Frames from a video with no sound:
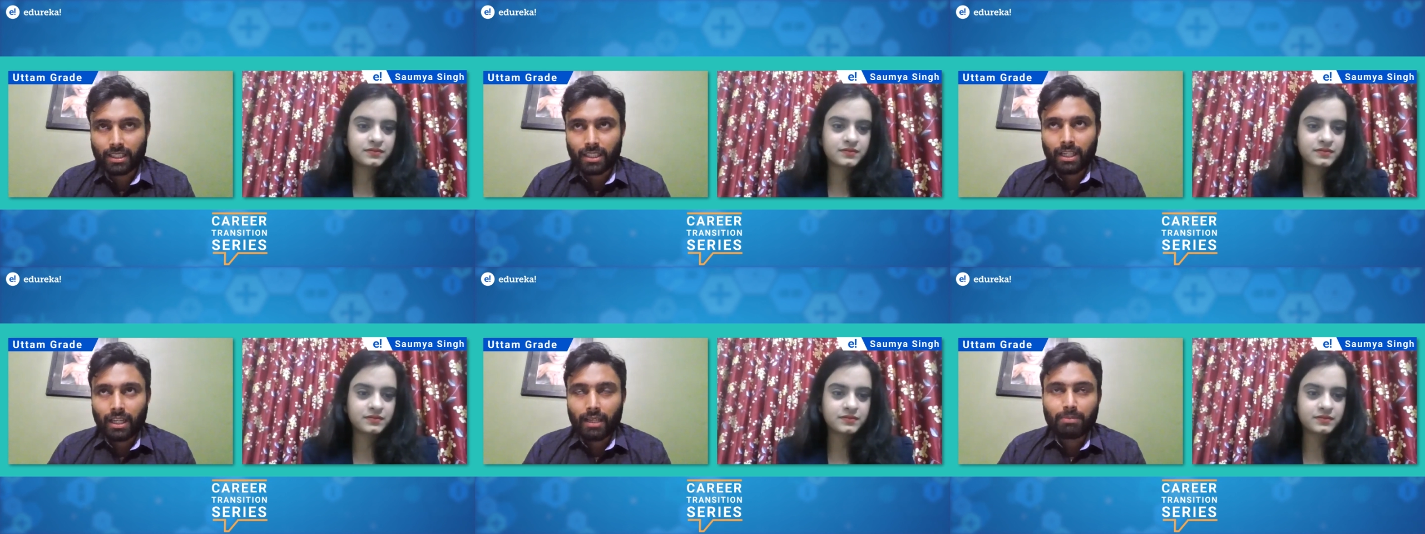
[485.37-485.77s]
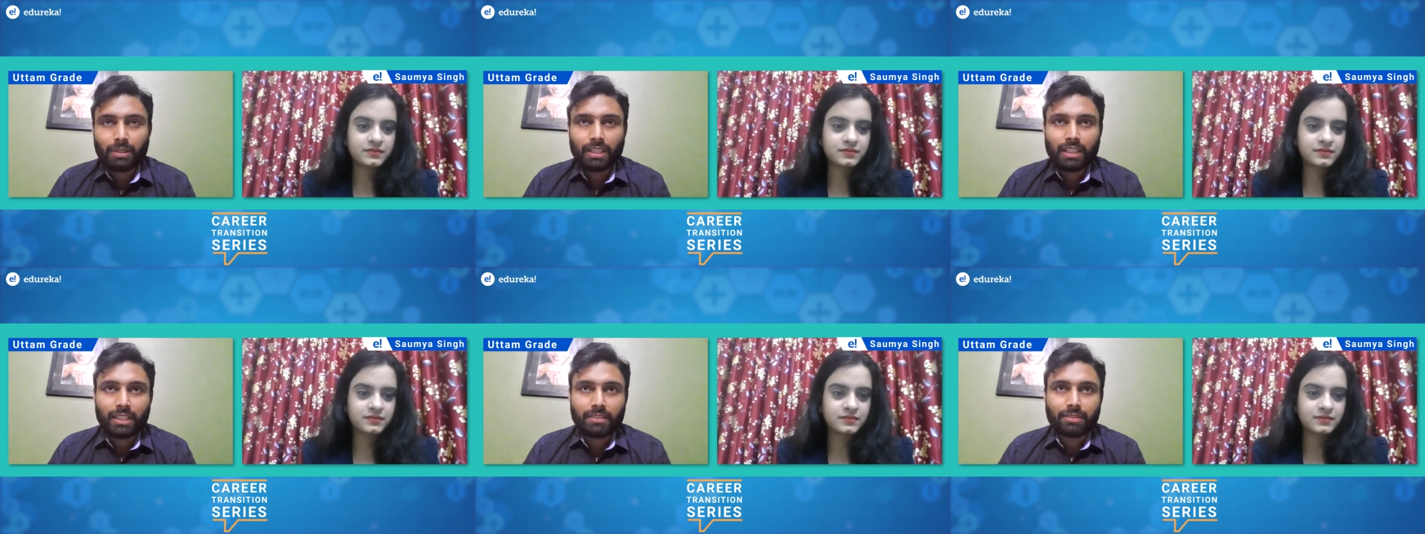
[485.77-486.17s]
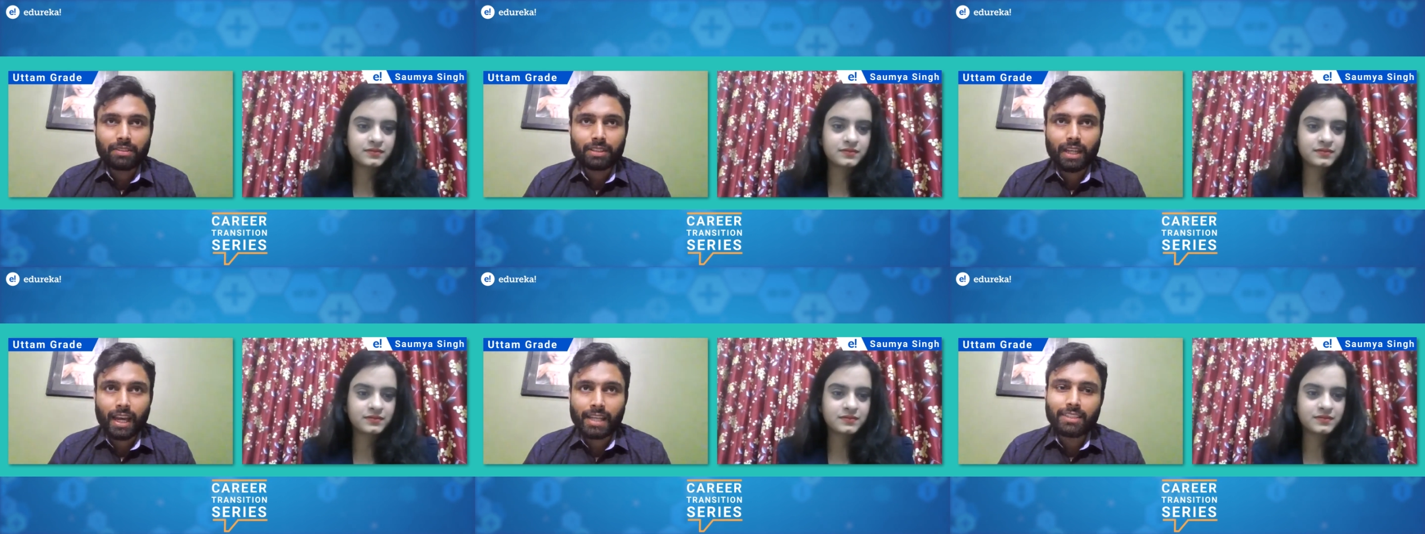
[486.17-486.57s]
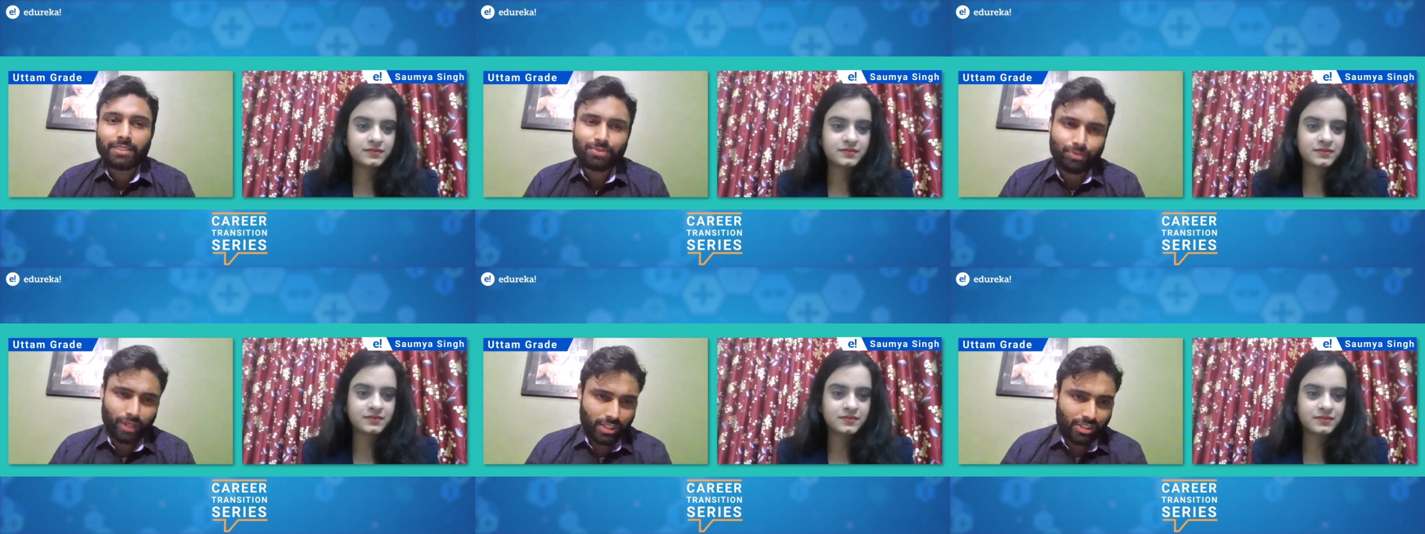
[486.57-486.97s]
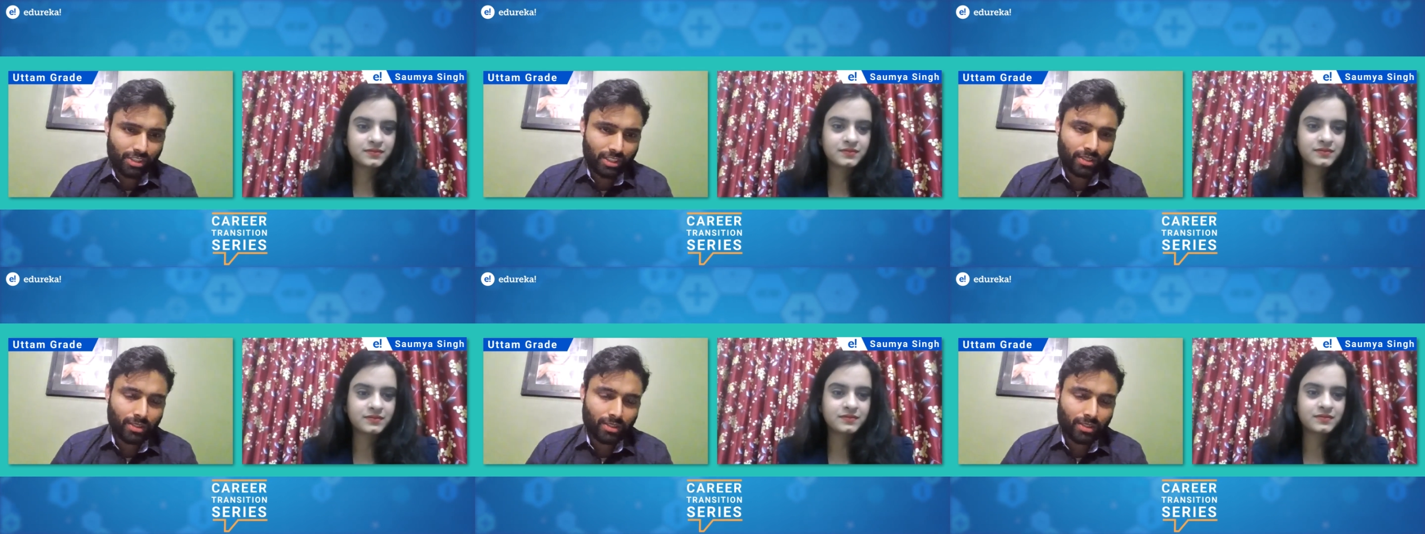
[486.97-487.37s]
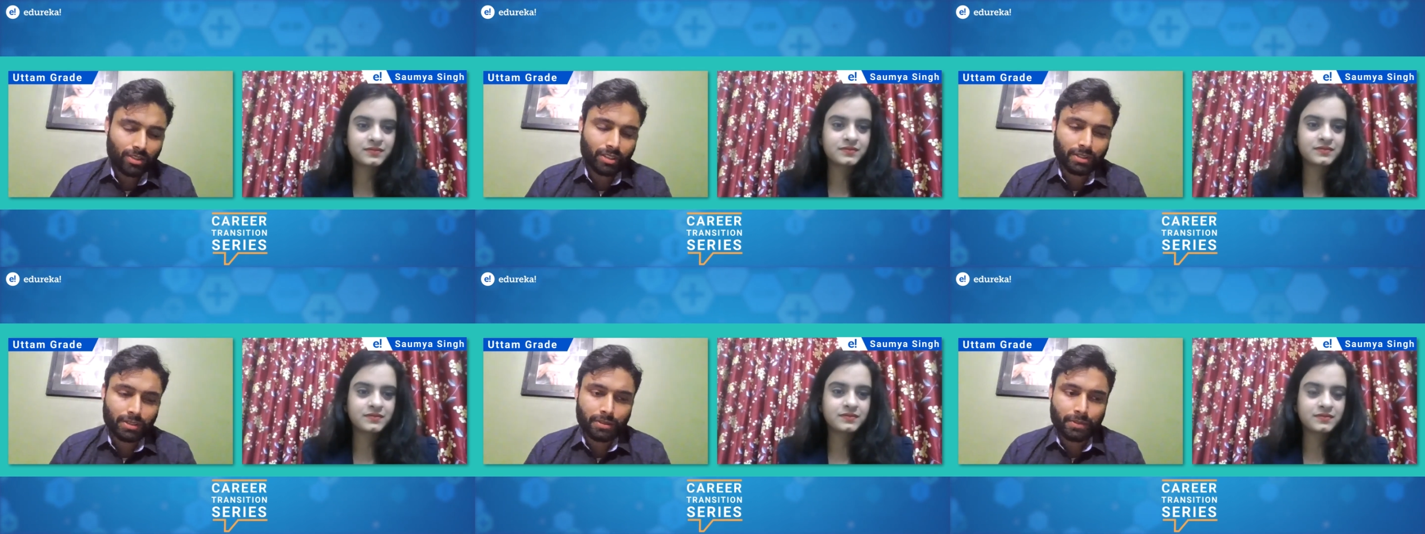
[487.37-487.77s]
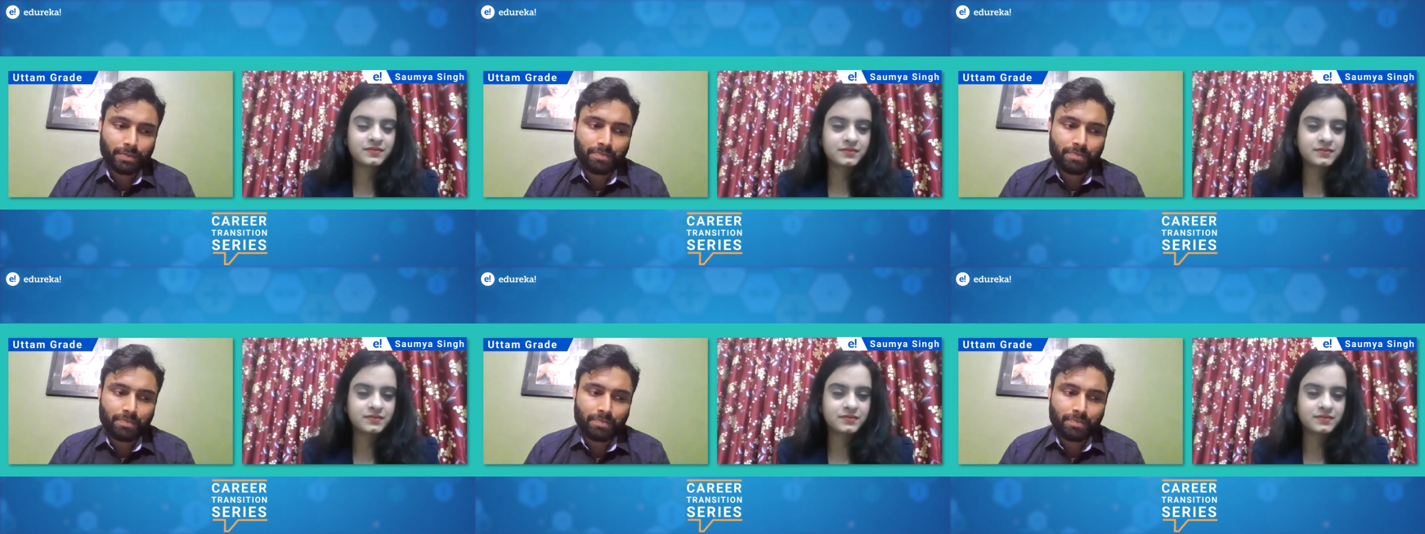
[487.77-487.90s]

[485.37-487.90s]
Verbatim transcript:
Speaker 1: I believe any fresher or